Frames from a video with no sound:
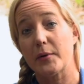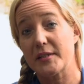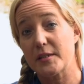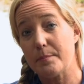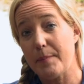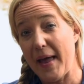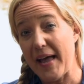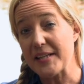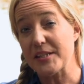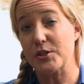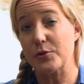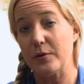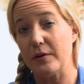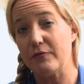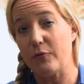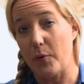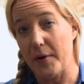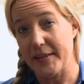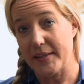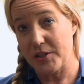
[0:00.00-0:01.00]
it's best to
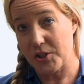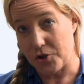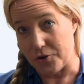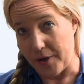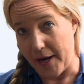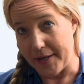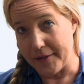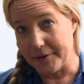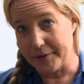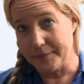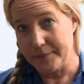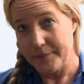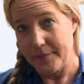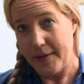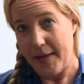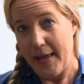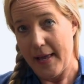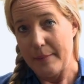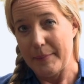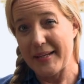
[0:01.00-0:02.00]
avoid the strainer,
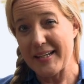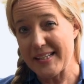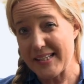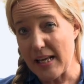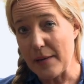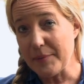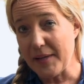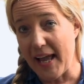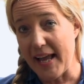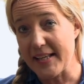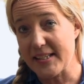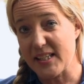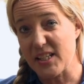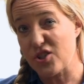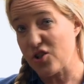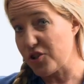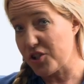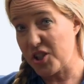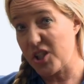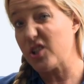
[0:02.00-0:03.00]
but in some cases
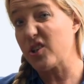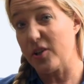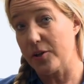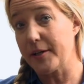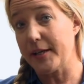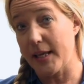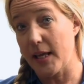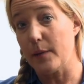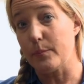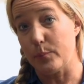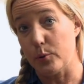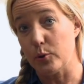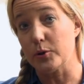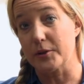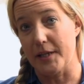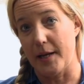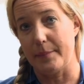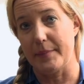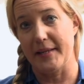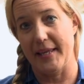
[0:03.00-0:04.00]
you're still going to get pulled
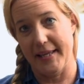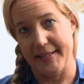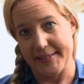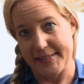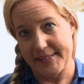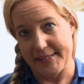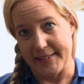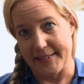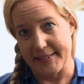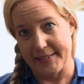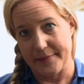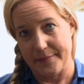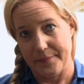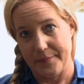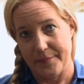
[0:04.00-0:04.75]
up against it.